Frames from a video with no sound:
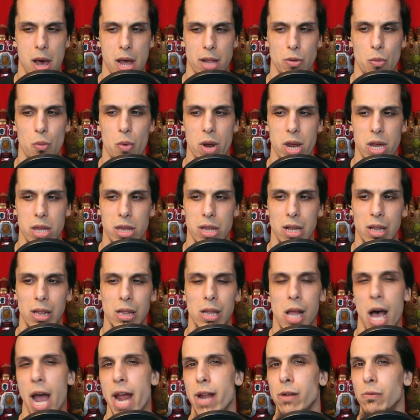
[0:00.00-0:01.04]
at the way the
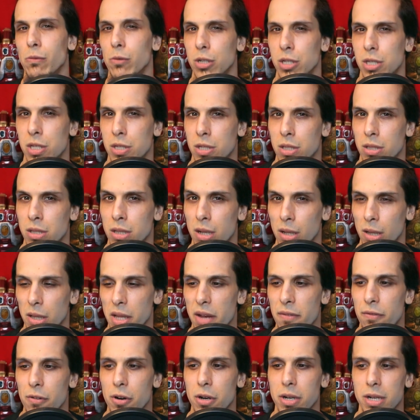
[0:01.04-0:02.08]
line was
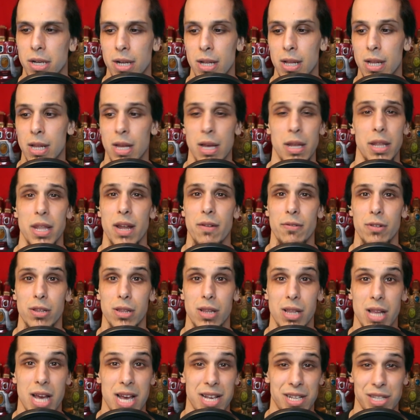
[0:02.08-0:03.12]
delivered.
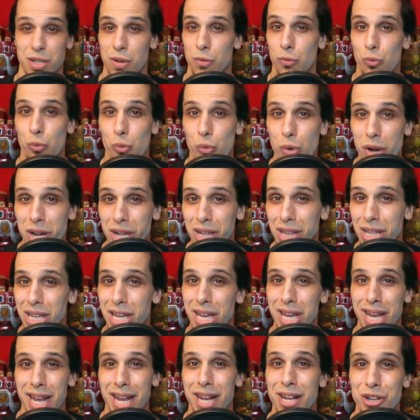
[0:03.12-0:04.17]
Nevertheless,
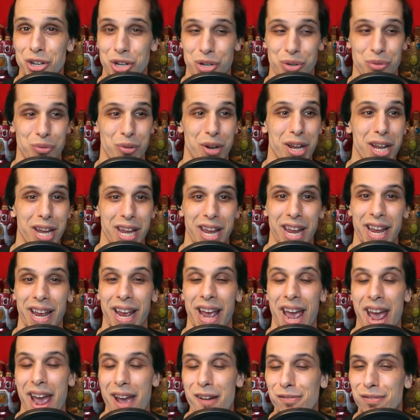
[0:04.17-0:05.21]
really intriguing.
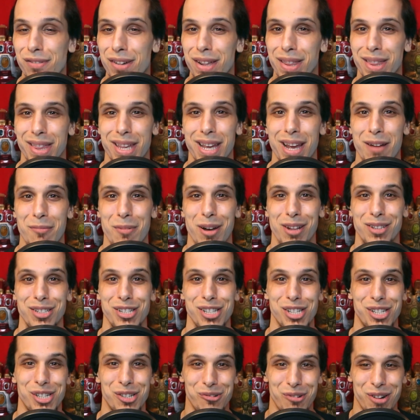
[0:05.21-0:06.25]
Everything about
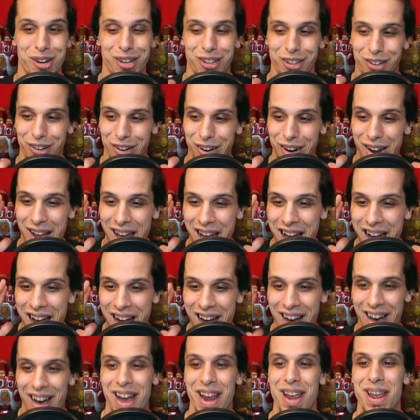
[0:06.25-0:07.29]
this trailer
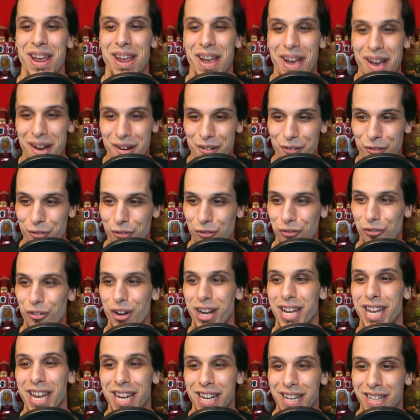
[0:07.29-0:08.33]
I
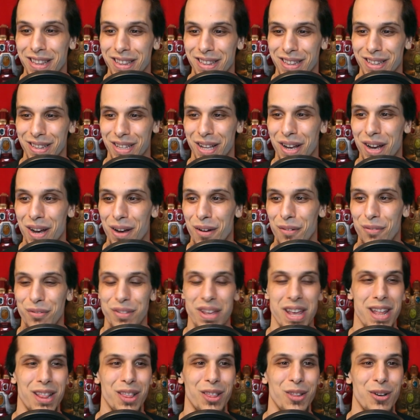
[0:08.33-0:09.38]
freaking loved.
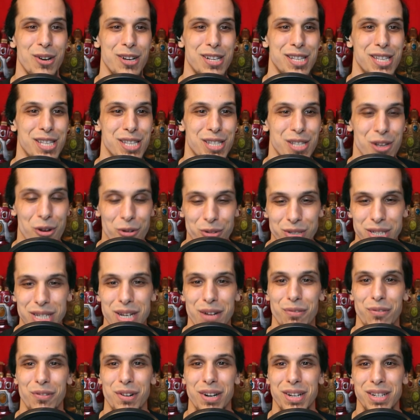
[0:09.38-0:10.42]
It looks so
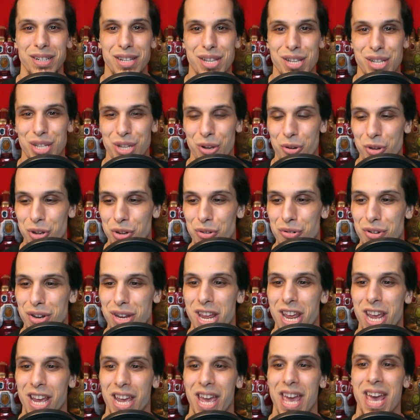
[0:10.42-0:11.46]
different, so
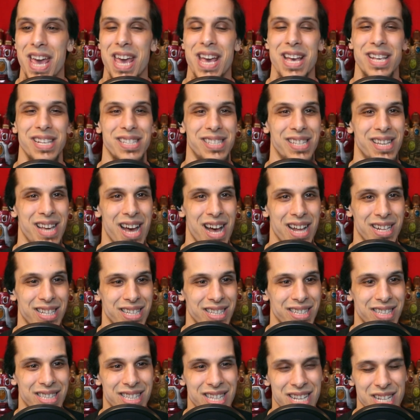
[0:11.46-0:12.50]
unique. It's got
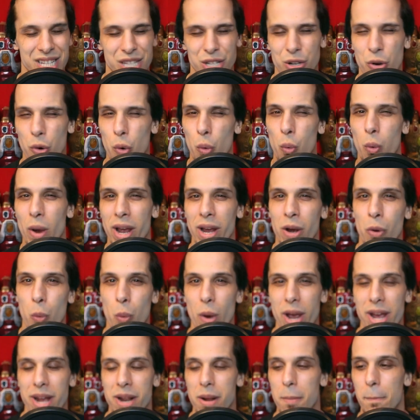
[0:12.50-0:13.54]
this quick
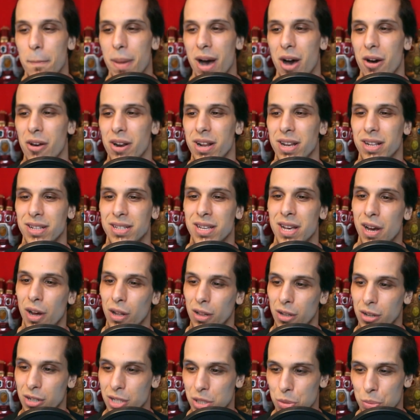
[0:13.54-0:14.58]
wit about it.
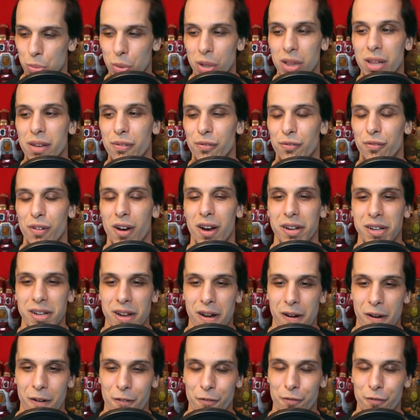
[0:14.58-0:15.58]
Looks really fun,